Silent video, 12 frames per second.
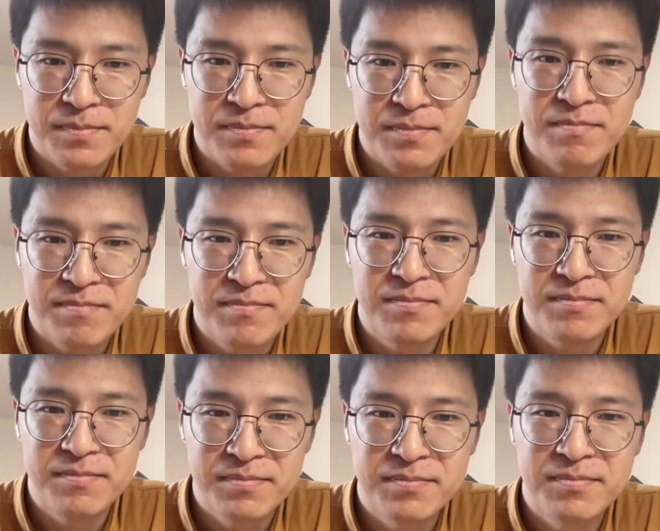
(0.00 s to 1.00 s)

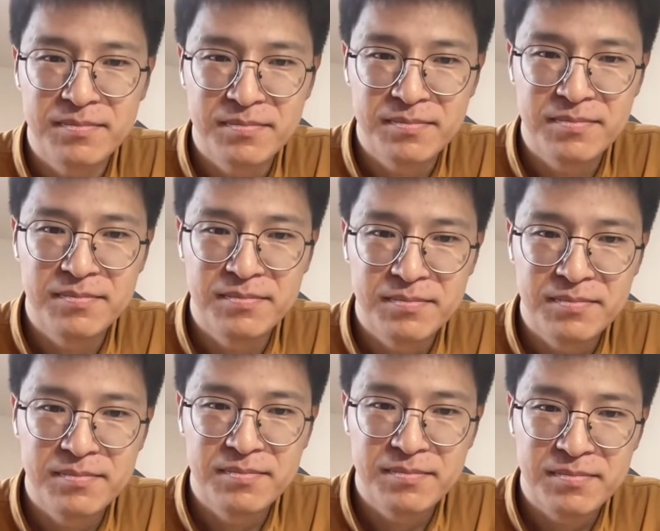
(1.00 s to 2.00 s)

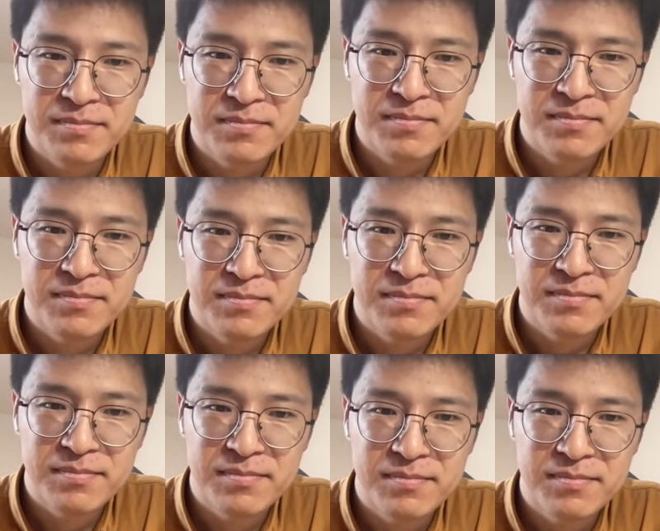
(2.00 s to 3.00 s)

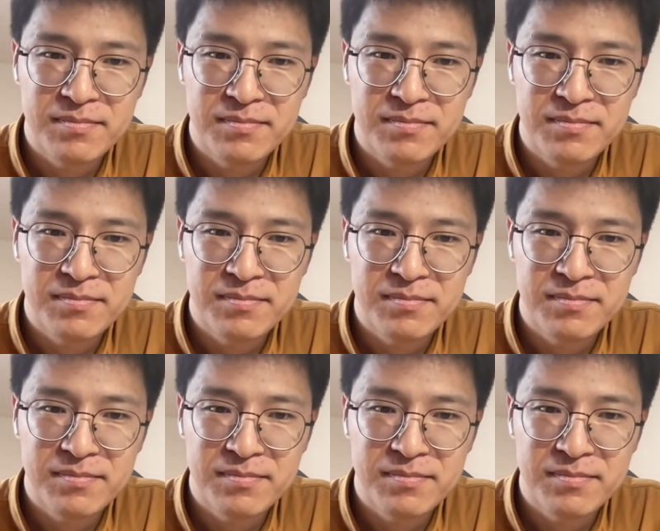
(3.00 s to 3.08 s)
No words are spoken by the person on screen.